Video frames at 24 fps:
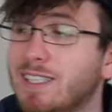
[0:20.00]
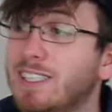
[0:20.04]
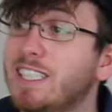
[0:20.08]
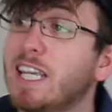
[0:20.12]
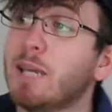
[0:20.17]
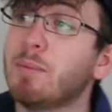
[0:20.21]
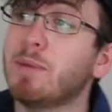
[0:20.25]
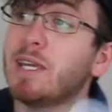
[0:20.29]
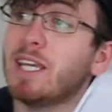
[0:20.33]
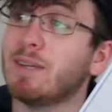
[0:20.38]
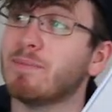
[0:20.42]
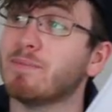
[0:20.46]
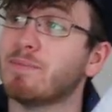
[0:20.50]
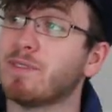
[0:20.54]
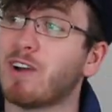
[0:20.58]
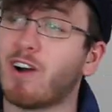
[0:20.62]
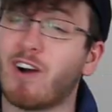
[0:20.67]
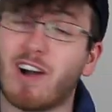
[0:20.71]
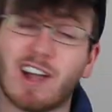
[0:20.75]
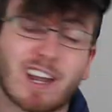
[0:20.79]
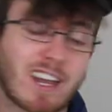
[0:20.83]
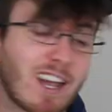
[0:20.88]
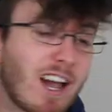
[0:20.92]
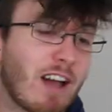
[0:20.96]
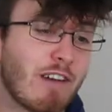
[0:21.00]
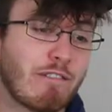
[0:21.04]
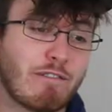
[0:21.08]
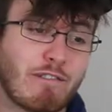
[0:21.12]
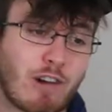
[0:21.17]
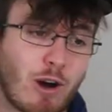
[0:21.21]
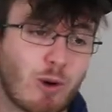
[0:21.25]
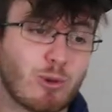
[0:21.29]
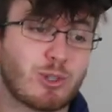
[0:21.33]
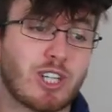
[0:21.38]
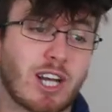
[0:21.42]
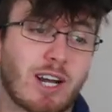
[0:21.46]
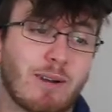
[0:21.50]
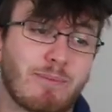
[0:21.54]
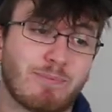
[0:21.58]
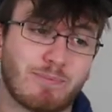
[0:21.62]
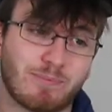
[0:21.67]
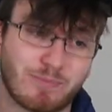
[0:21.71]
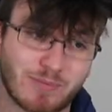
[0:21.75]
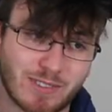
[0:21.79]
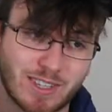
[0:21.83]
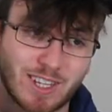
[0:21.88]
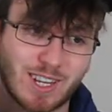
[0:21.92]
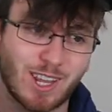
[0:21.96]
Timmy, I can't fault you.
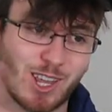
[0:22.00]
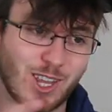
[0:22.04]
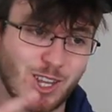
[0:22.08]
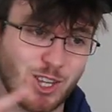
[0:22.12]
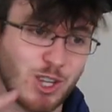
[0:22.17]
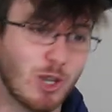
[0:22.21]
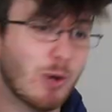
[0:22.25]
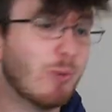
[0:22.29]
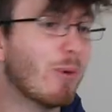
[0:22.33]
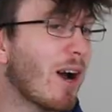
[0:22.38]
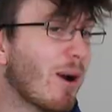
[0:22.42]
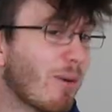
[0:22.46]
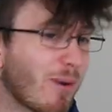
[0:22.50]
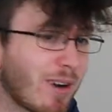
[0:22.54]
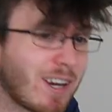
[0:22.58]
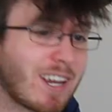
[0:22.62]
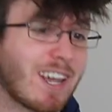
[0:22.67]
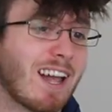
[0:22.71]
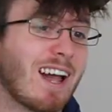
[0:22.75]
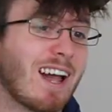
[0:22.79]
You are a